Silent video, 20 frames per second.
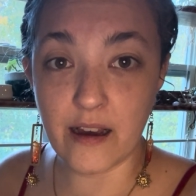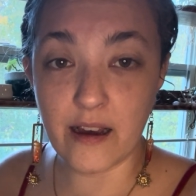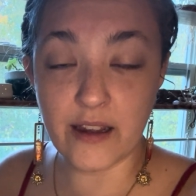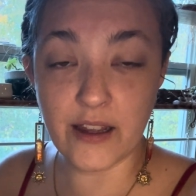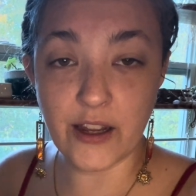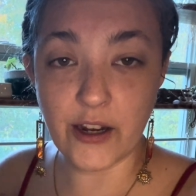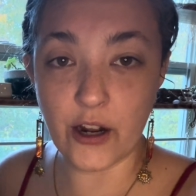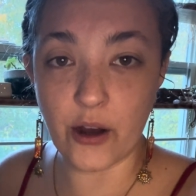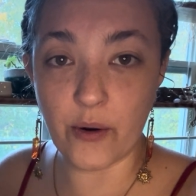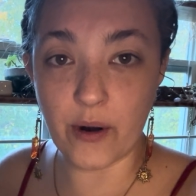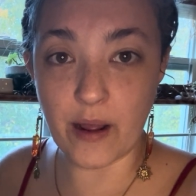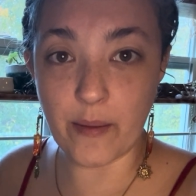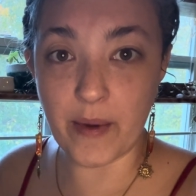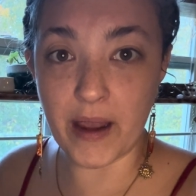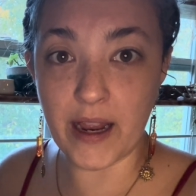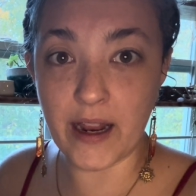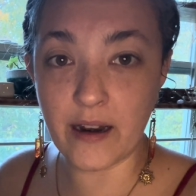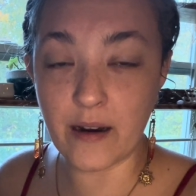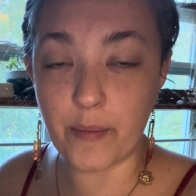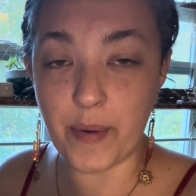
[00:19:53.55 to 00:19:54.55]
You know what I
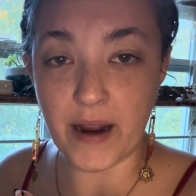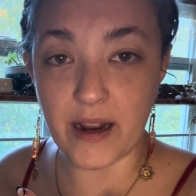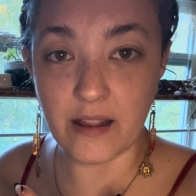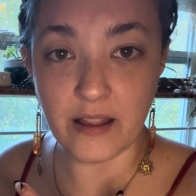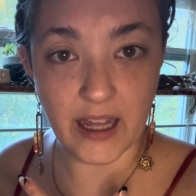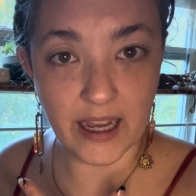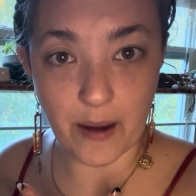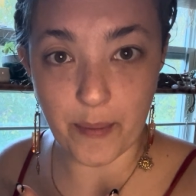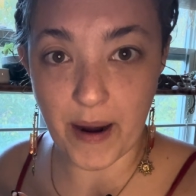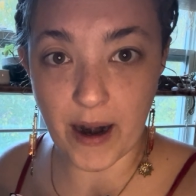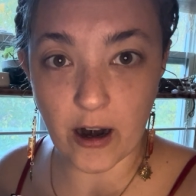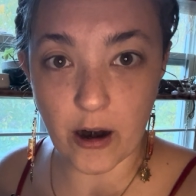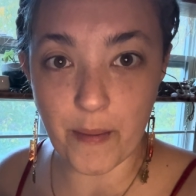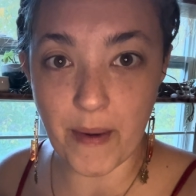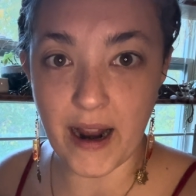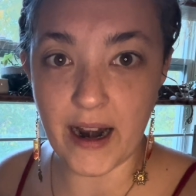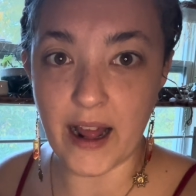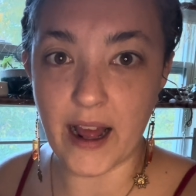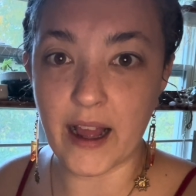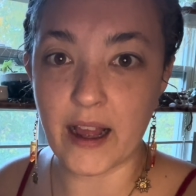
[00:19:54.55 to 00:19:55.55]
mean? Like a
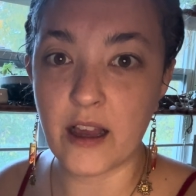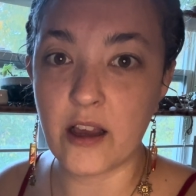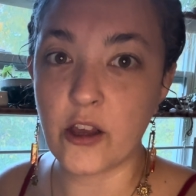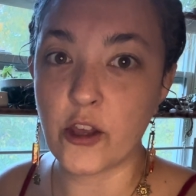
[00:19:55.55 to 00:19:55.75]
paramedic.